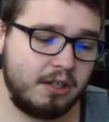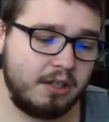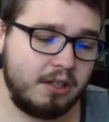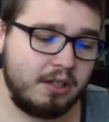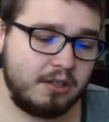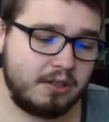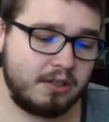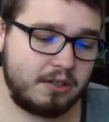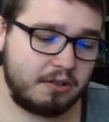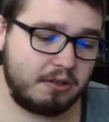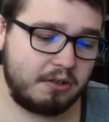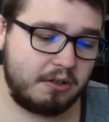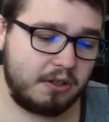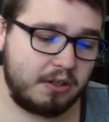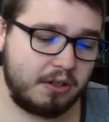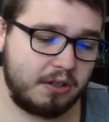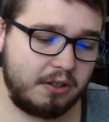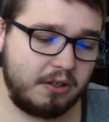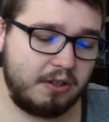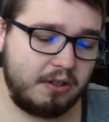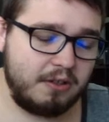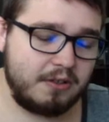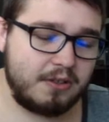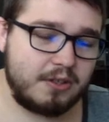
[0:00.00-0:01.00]
so you can
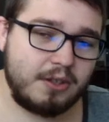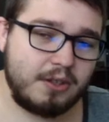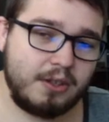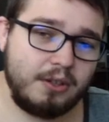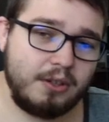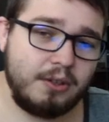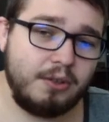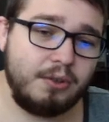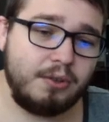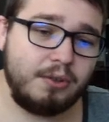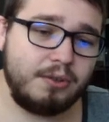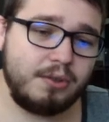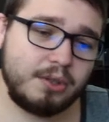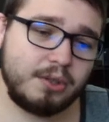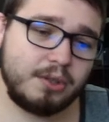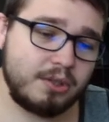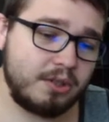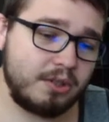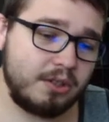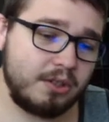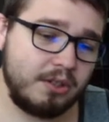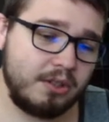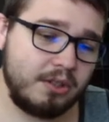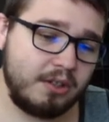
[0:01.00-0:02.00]
use
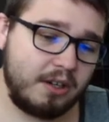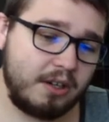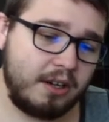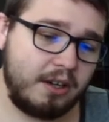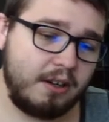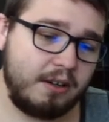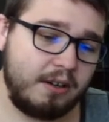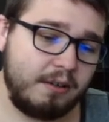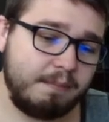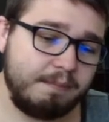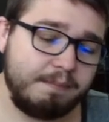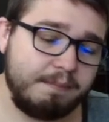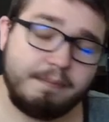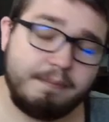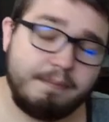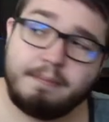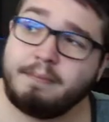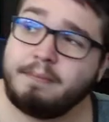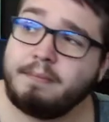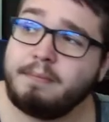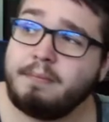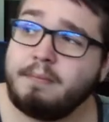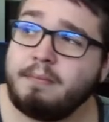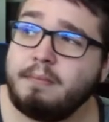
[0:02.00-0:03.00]
those.
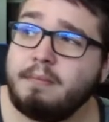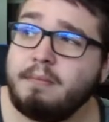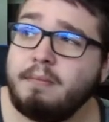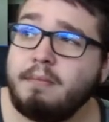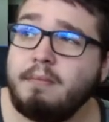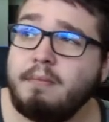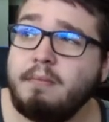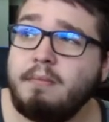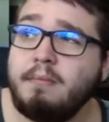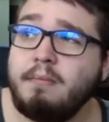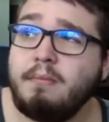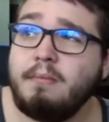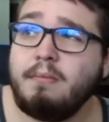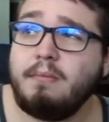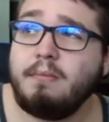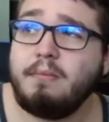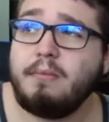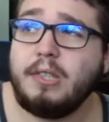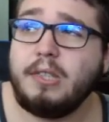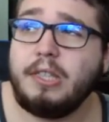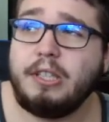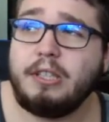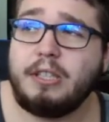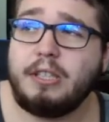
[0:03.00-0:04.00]

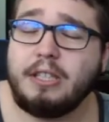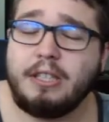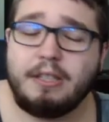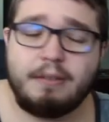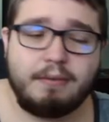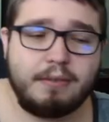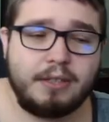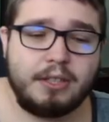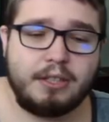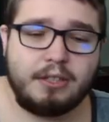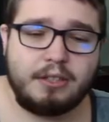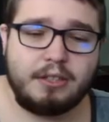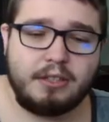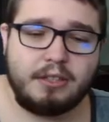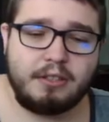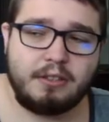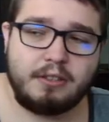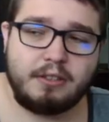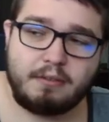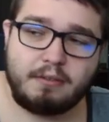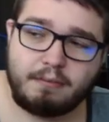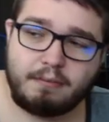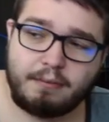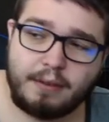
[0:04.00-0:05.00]
You can even
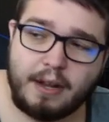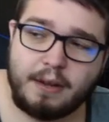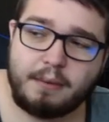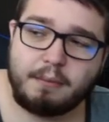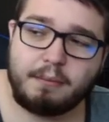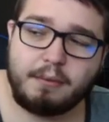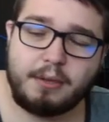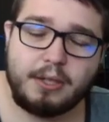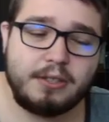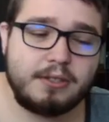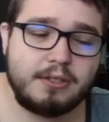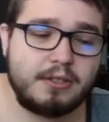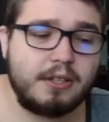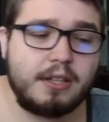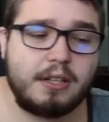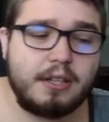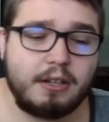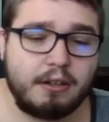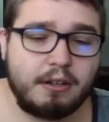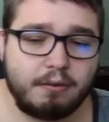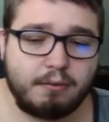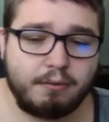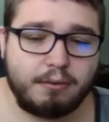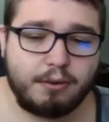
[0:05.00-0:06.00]
find ones that
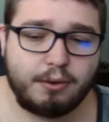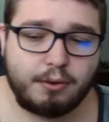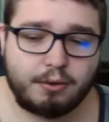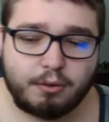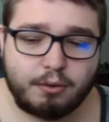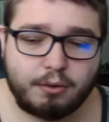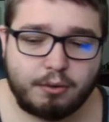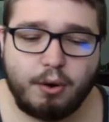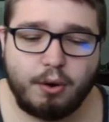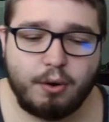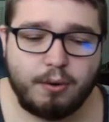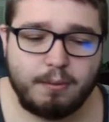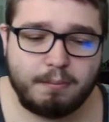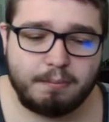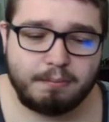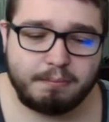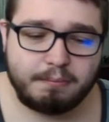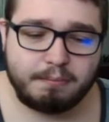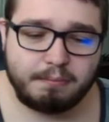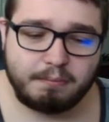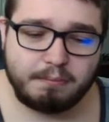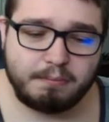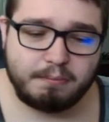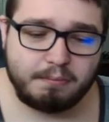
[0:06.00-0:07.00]
are for
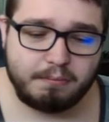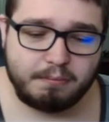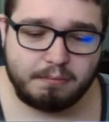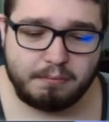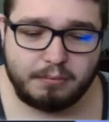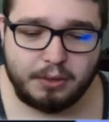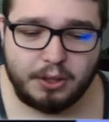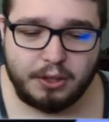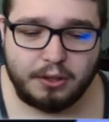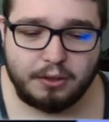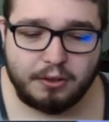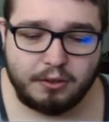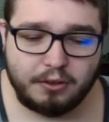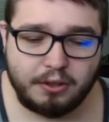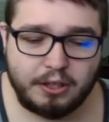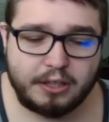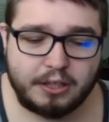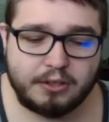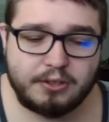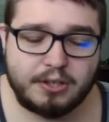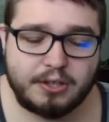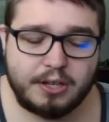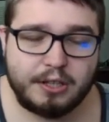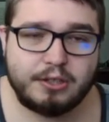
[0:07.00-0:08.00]
Chrome,
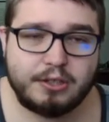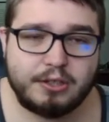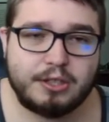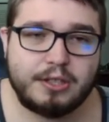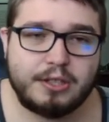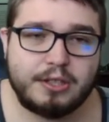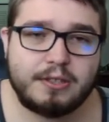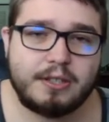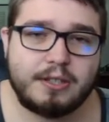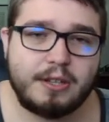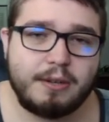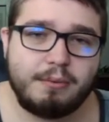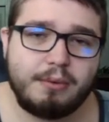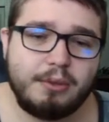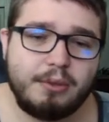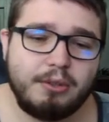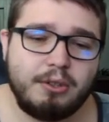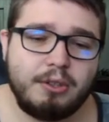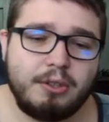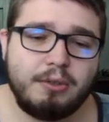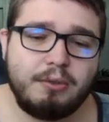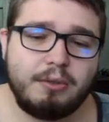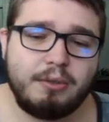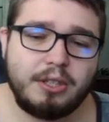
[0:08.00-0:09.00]
extensions that will
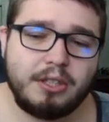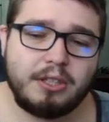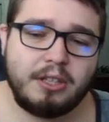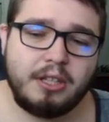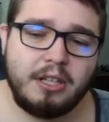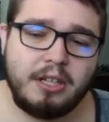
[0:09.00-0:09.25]
do it.